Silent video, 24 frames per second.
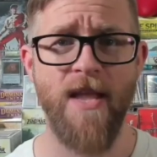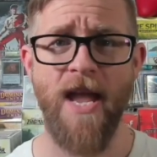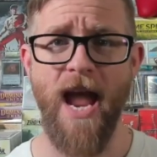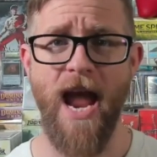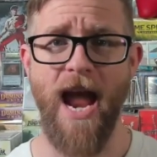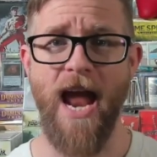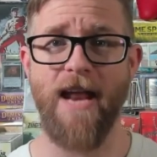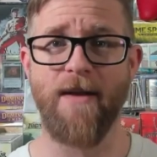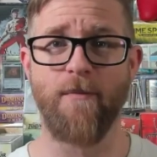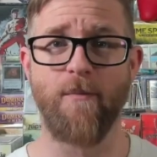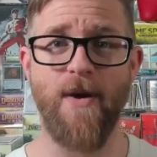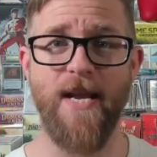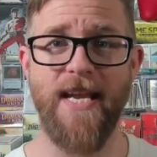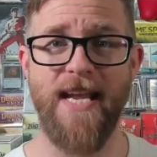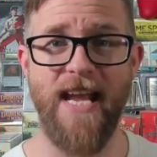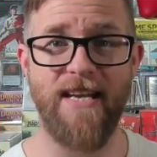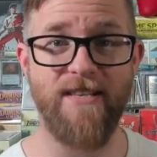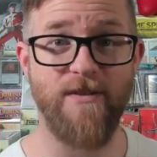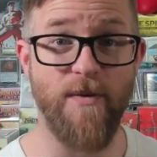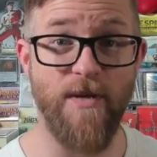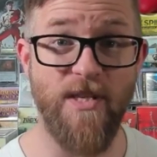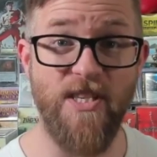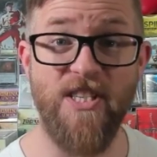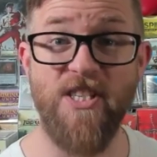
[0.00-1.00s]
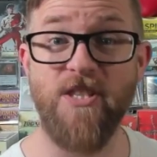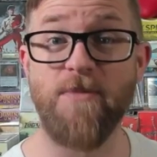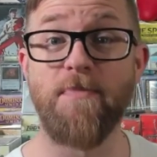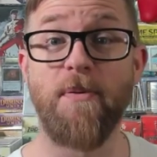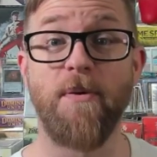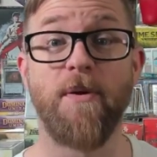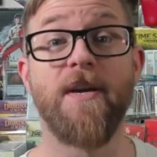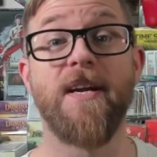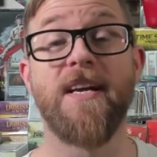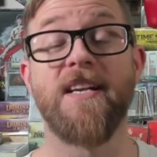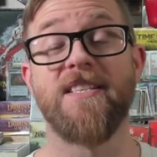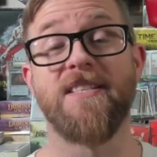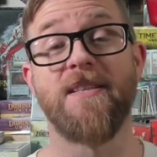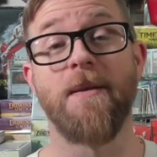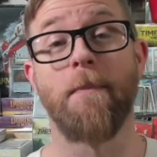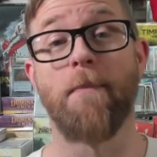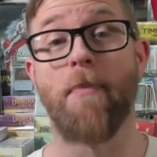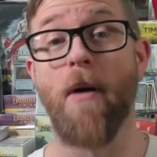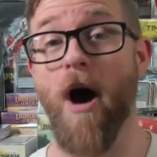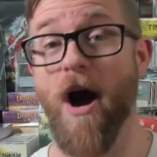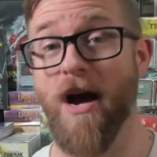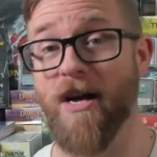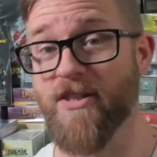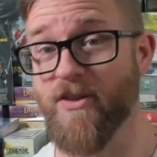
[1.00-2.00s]
and we get to experience the
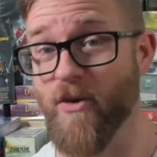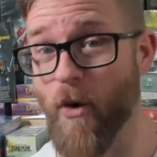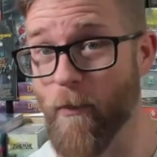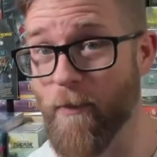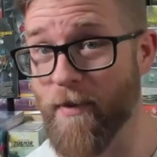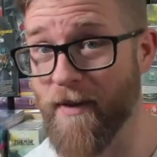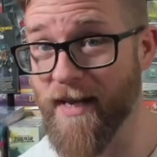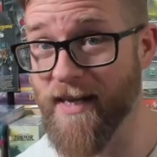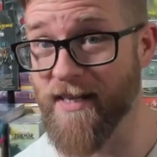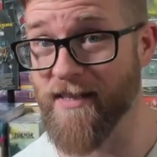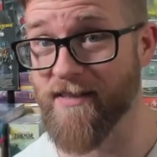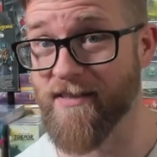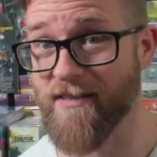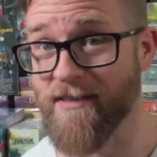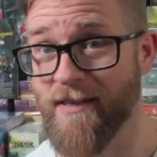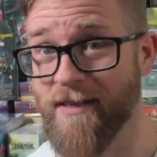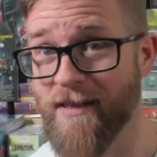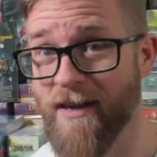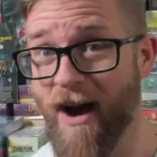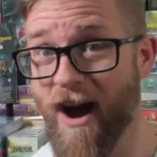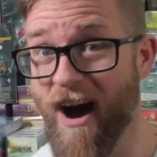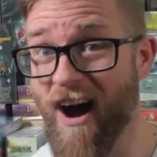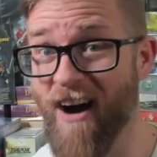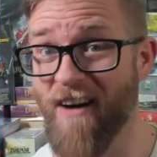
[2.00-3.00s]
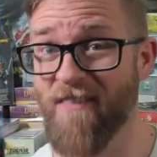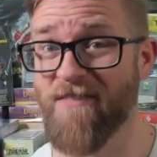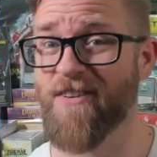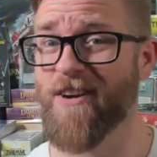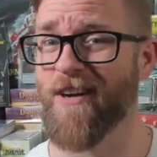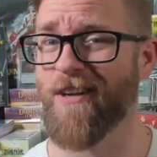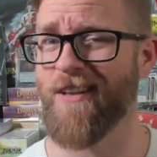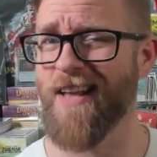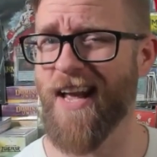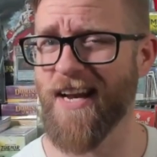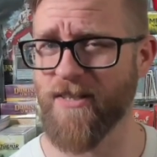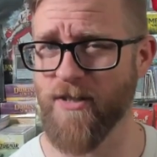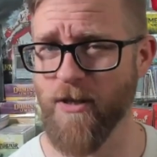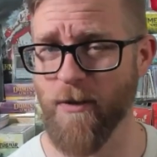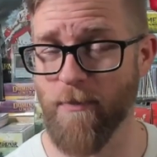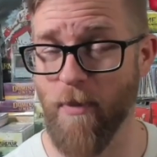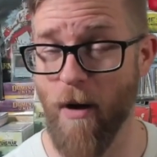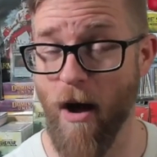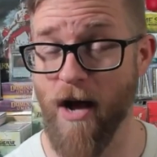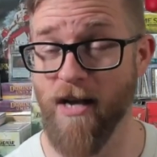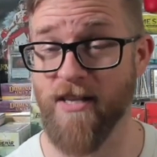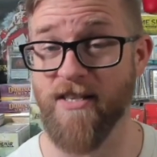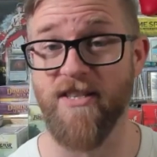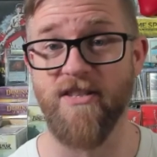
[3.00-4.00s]
box openings of collector
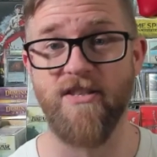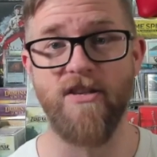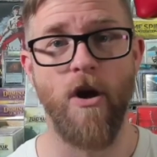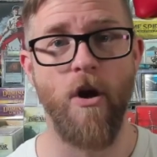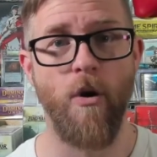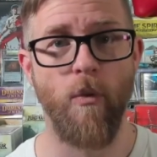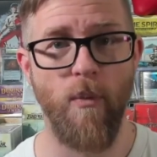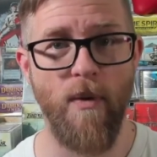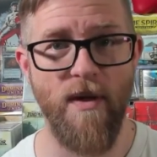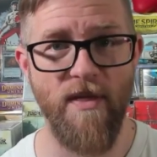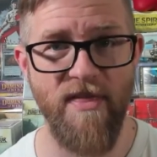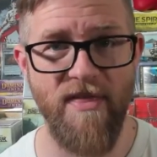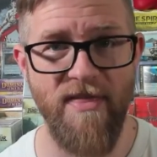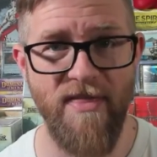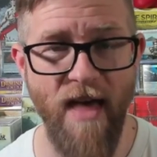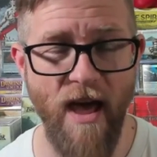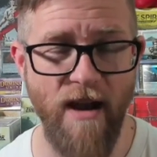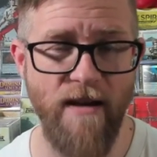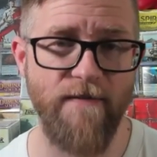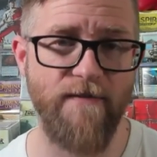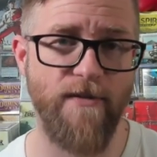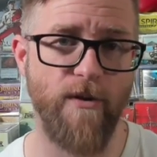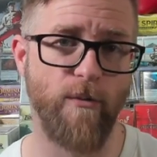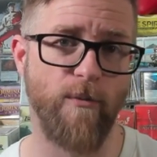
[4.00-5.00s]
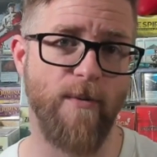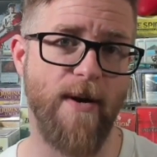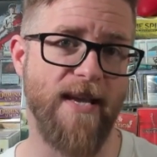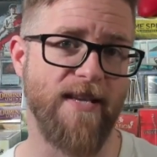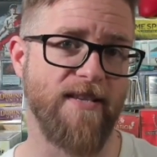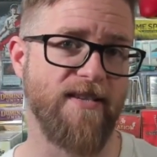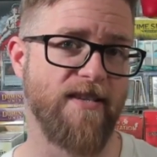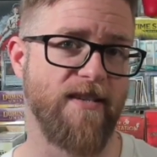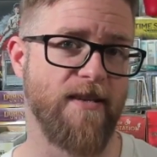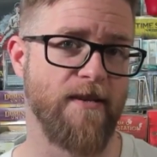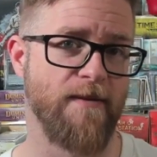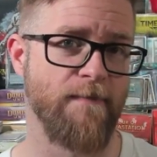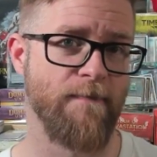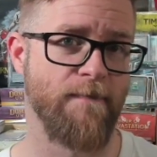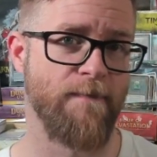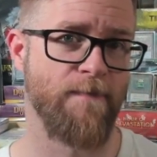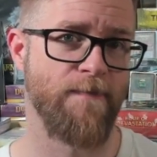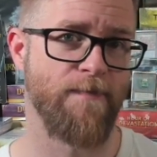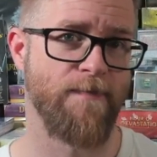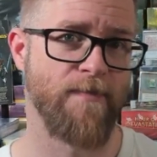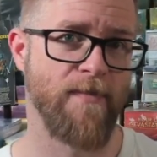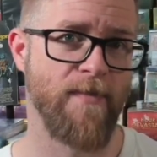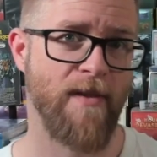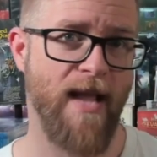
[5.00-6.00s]
boxes with none of the risk.
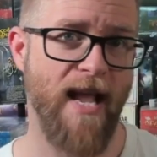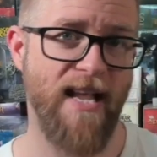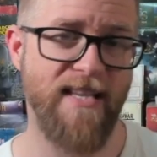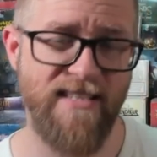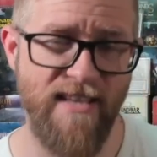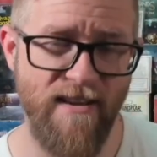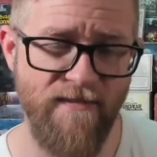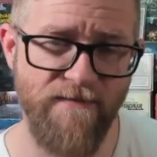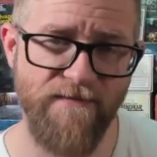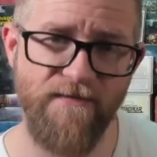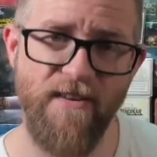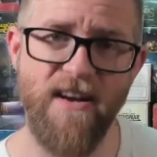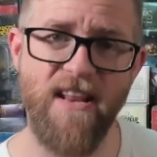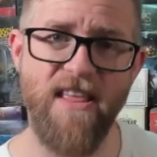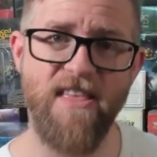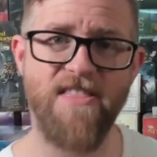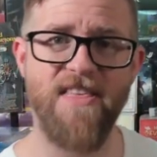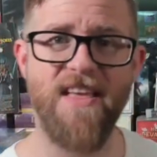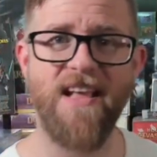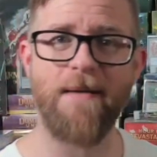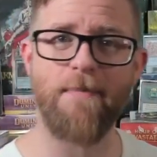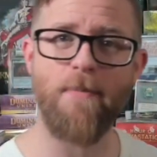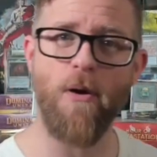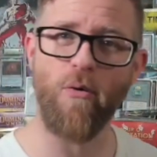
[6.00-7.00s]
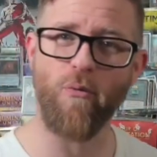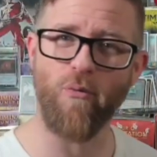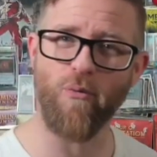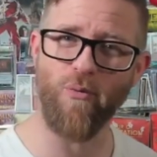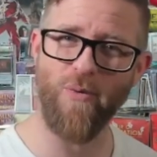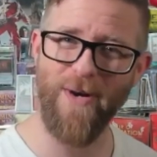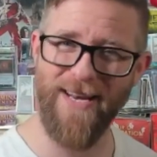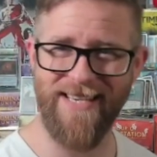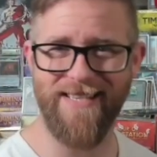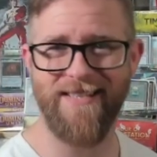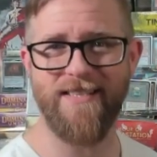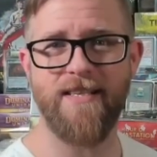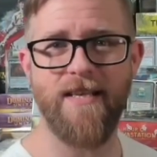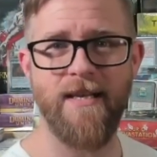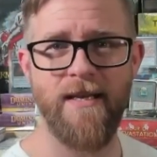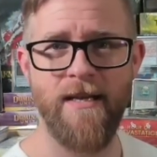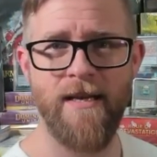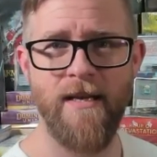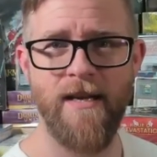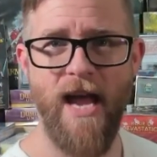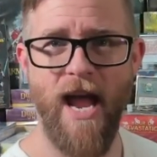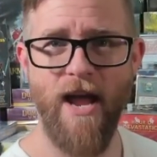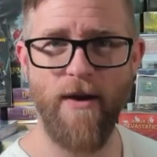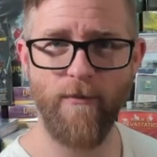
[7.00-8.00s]
That's that funny thing about risk
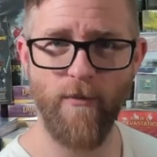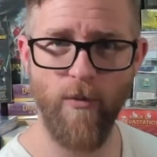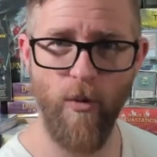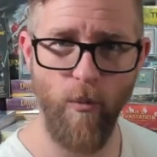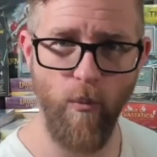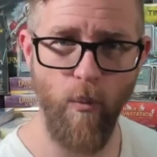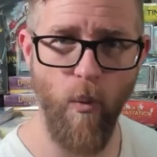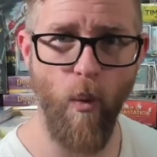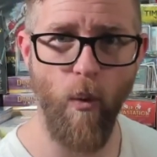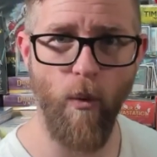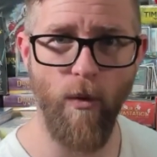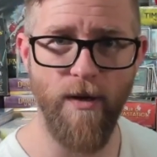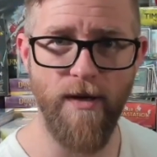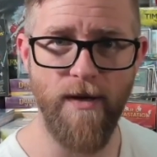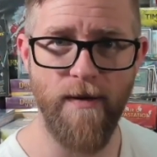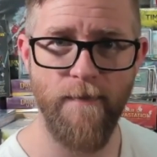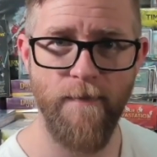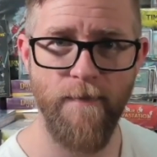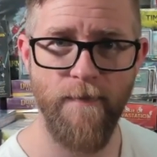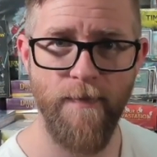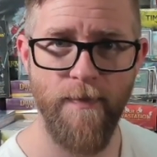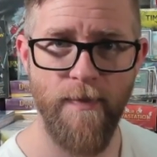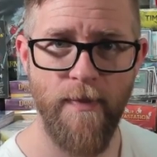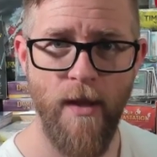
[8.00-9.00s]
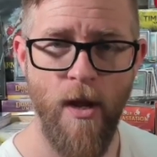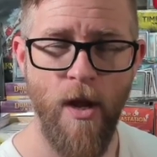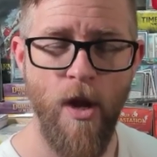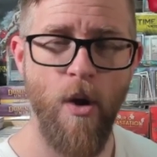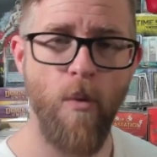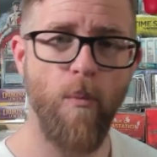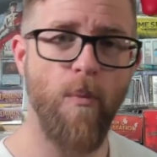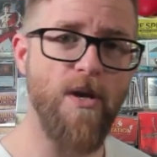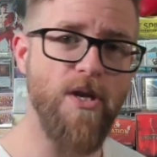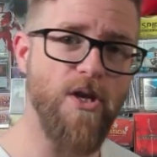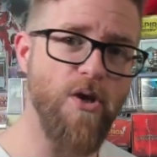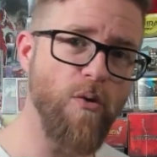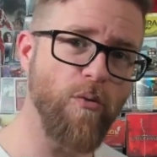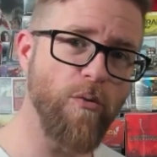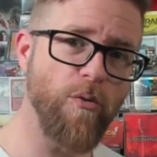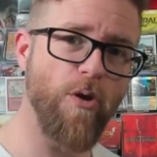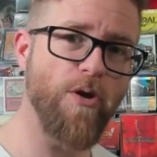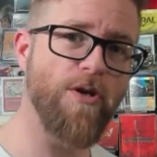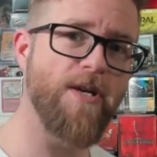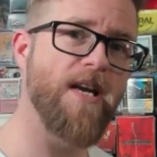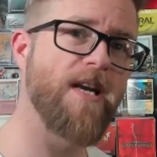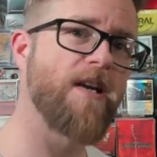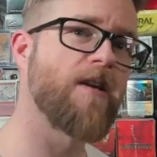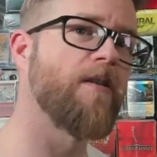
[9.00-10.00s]
and reward. When you
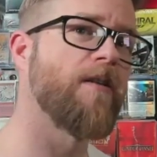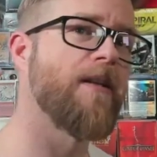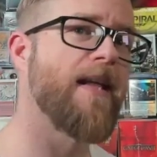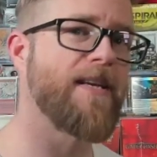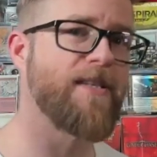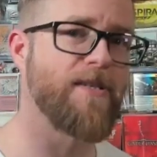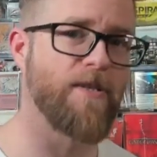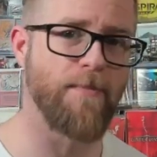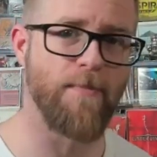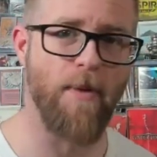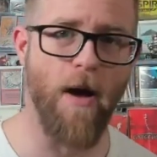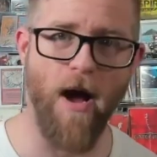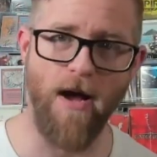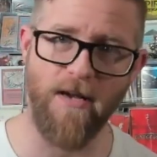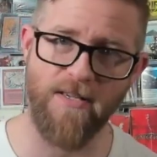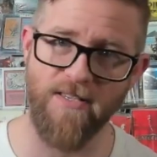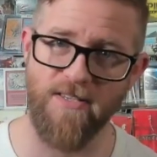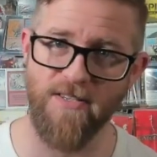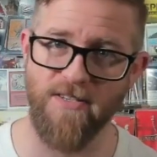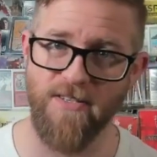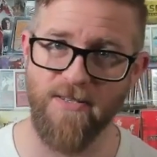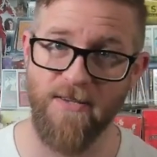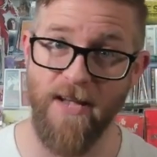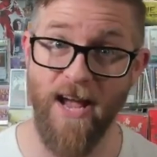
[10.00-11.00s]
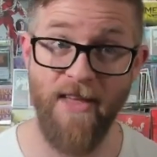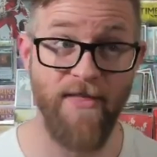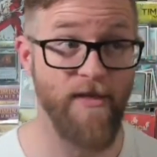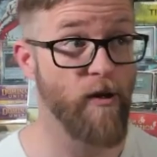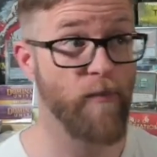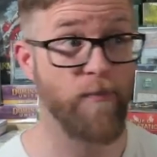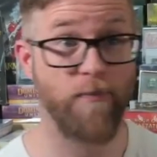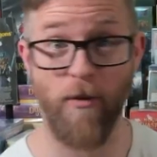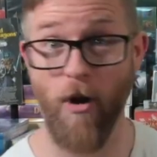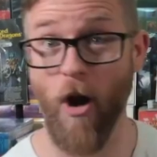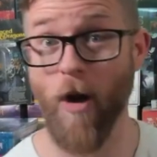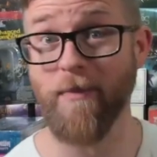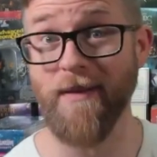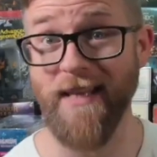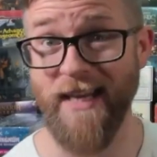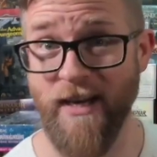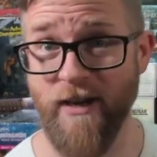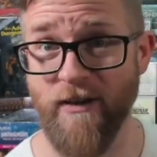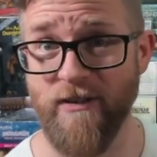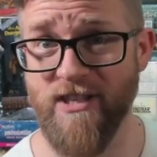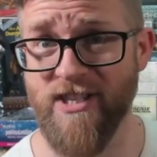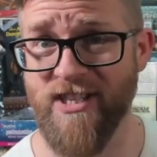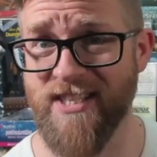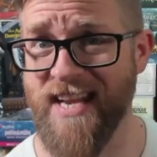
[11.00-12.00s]
look at collector boxes, and they're probably
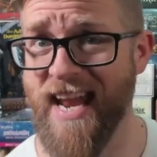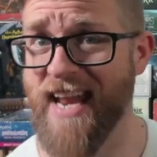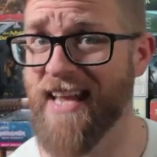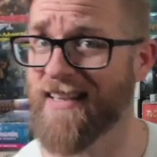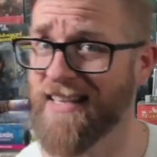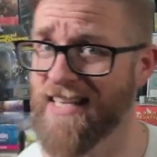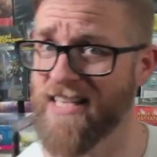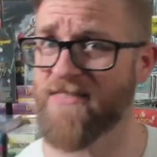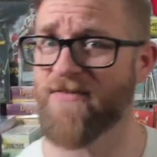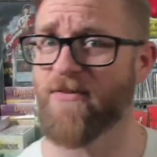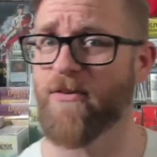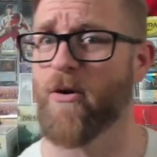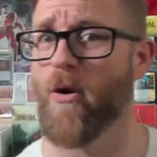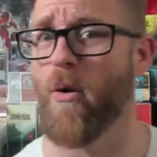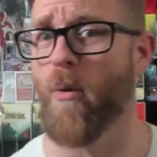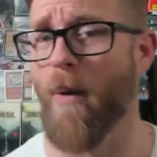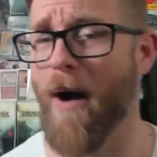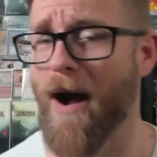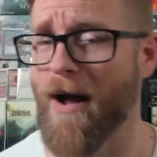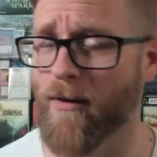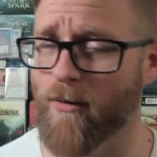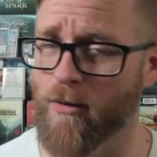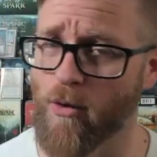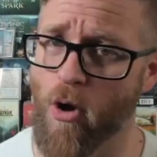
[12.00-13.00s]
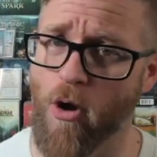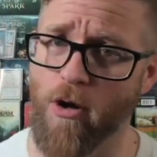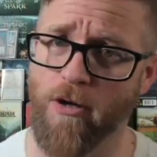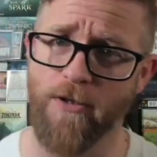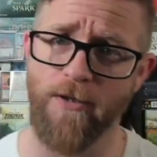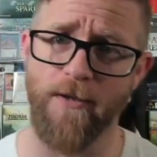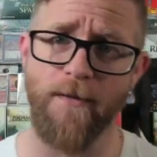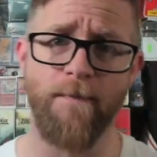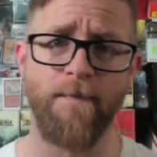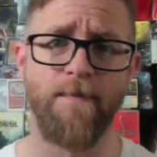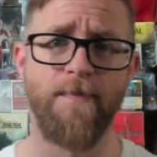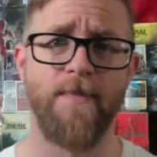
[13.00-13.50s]
here to stay at least for a while longer,